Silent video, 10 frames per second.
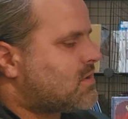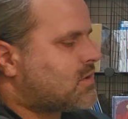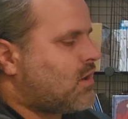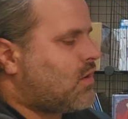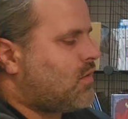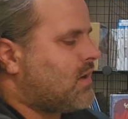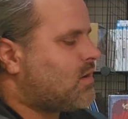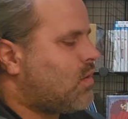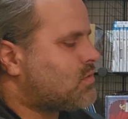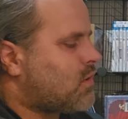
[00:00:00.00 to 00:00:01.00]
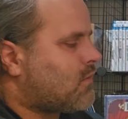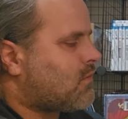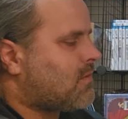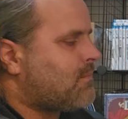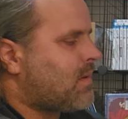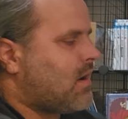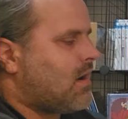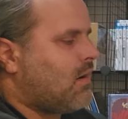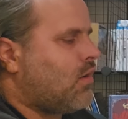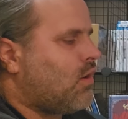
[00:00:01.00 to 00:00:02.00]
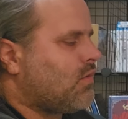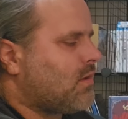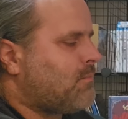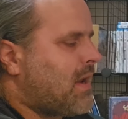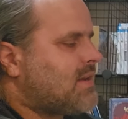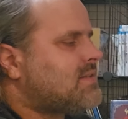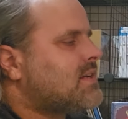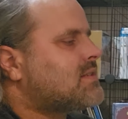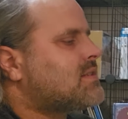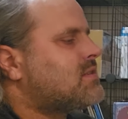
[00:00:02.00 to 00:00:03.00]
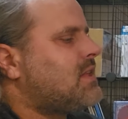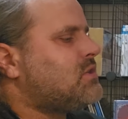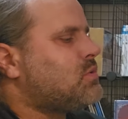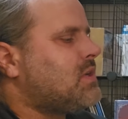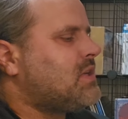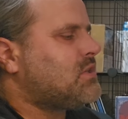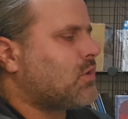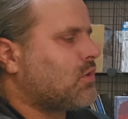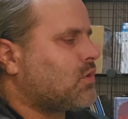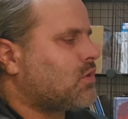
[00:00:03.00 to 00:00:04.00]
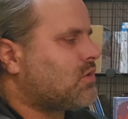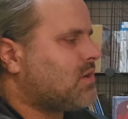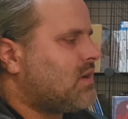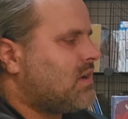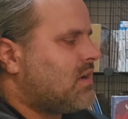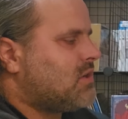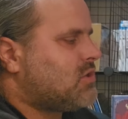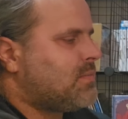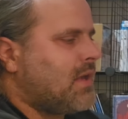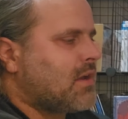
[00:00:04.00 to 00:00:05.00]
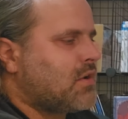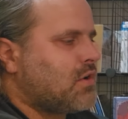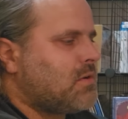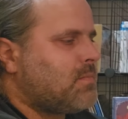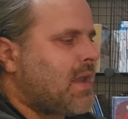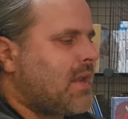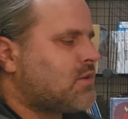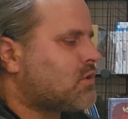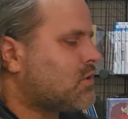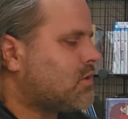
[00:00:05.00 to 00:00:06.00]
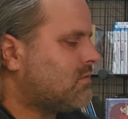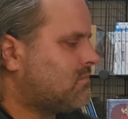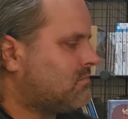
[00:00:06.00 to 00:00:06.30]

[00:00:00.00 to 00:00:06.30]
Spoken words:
So it goes over all the basics that you need to learn to be a good painter.